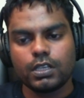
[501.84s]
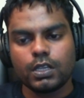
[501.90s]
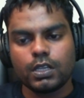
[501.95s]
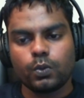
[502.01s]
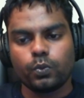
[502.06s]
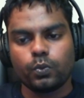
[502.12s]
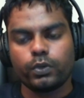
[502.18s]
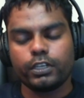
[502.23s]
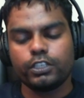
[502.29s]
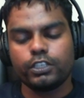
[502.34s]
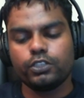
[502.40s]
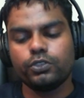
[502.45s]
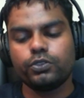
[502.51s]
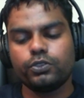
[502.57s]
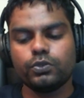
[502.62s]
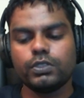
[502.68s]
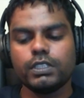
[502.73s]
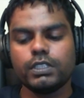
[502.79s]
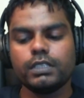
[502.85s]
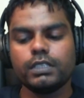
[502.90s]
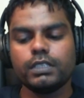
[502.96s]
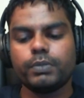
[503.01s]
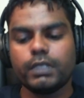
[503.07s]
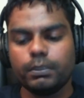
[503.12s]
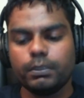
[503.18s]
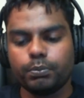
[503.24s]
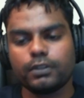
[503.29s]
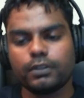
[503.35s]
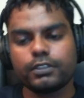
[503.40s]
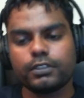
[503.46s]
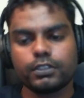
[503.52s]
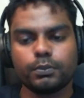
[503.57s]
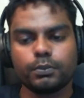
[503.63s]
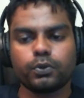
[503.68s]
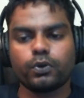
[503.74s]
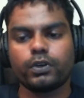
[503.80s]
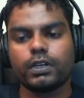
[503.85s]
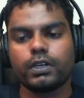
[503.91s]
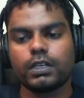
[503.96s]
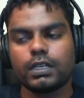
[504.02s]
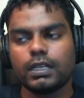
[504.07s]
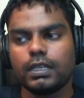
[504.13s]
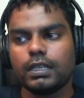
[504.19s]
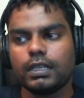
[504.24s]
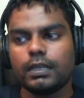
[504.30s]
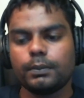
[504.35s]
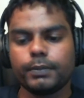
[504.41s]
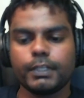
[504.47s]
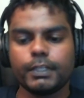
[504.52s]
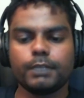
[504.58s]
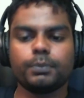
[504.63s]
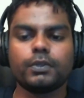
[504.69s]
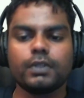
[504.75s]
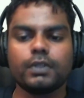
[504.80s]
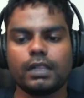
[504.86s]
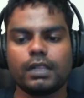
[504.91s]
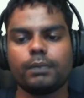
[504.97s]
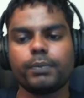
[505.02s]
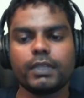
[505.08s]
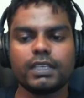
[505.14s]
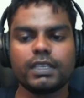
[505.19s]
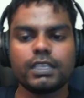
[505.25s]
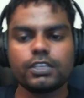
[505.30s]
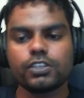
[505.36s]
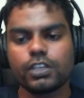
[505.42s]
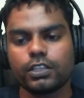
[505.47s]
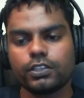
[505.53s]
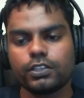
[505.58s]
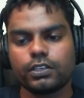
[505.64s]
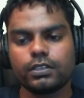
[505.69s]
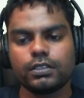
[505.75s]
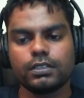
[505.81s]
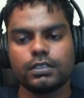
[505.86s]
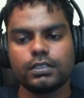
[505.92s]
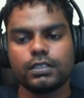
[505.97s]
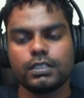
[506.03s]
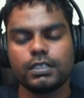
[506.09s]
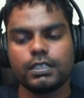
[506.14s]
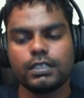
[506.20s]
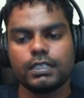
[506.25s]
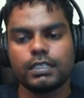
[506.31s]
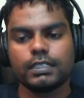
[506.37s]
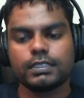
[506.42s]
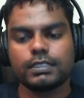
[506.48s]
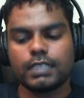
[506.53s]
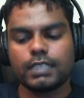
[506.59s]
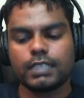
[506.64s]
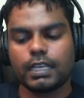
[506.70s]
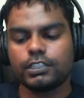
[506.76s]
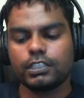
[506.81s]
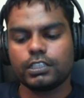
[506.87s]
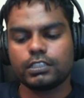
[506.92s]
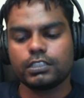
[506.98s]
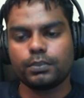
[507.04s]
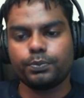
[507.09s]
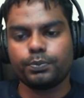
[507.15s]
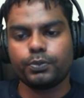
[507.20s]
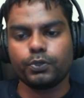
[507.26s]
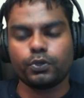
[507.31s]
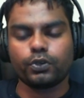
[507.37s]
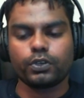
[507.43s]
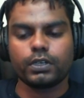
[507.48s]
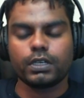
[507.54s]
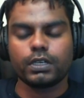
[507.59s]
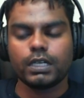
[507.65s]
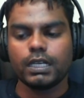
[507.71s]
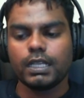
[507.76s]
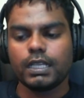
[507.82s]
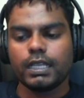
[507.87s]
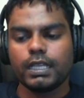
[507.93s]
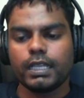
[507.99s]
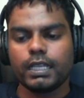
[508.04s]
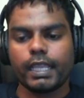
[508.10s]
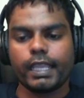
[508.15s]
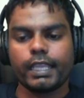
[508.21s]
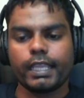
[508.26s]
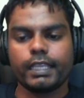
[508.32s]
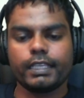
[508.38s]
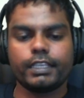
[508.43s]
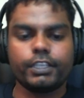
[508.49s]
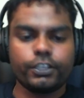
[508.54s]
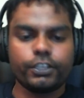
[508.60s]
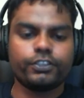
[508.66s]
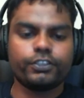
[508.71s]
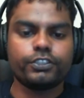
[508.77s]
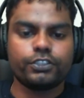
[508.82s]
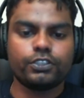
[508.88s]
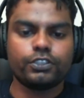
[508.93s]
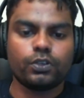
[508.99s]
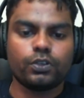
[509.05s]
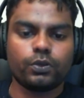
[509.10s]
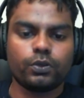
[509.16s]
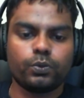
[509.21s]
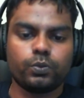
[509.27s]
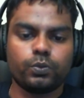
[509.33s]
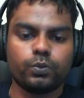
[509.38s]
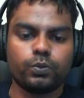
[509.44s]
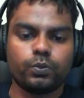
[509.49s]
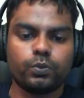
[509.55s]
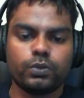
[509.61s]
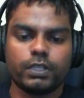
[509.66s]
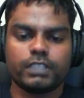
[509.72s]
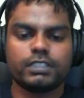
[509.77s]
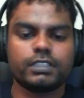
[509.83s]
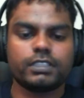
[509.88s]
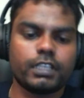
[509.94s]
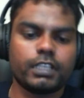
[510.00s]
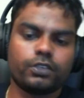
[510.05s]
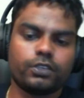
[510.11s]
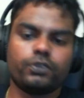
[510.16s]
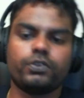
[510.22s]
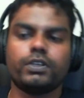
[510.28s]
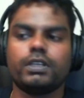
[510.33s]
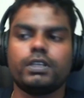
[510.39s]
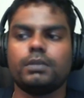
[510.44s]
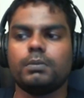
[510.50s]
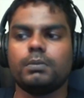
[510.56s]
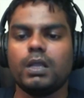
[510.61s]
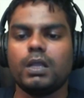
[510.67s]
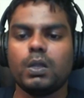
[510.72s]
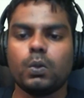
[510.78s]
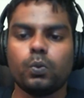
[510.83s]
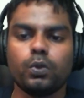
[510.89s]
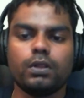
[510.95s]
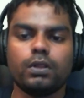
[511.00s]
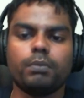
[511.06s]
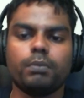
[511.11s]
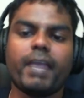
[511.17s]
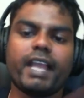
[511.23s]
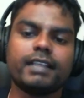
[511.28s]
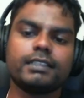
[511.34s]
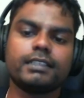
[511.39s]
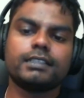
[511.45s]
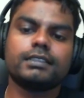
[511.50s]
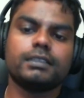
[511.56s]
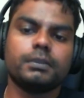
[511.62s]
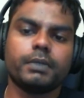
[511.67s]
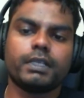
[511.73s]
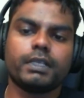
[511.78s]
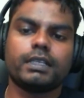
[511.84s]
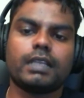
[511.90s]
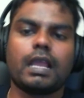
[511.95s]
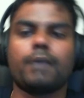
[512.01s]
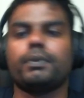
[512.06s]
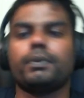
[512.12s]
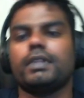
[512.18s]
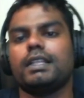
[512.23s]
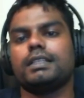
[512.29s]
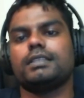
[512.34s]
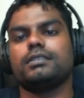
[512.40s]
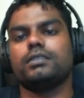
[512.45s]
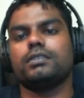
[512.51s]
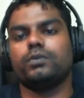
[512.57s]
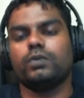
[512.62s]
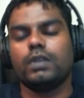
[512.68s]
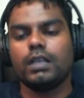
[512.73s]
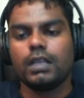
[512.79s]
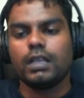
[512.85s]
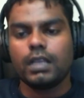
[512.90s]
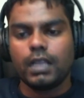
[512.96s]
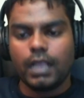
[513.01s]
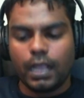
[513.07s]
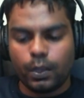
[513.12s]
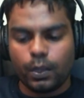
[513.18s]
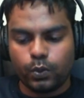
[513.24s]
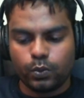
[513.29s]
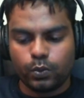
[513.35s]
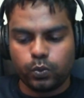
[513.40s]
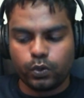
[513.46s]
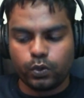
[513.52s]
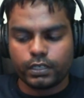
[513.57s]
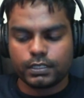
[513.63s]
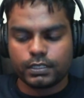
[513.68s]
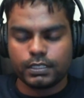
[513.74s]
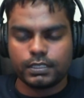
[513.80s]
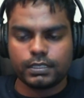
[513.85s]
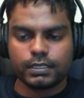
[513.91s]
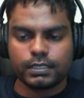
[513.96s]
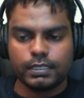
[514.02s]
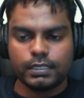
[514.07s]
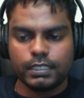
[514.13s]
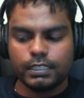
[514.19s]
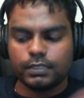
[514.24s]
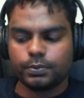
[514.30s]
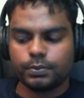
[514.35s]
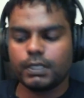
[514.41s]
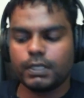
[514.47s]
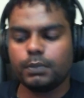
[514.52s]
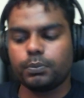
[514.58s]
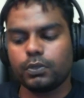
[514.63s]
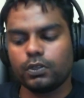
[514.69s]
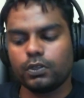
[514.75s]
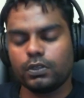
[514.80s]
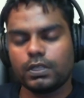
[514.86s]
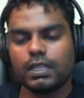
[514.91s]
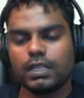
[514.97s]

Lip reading: where you do need people support, people helping each other. It's not just a pure, hey, here's, let's take your dream, we'll magically make it happen. That doesn't how it works. It needs people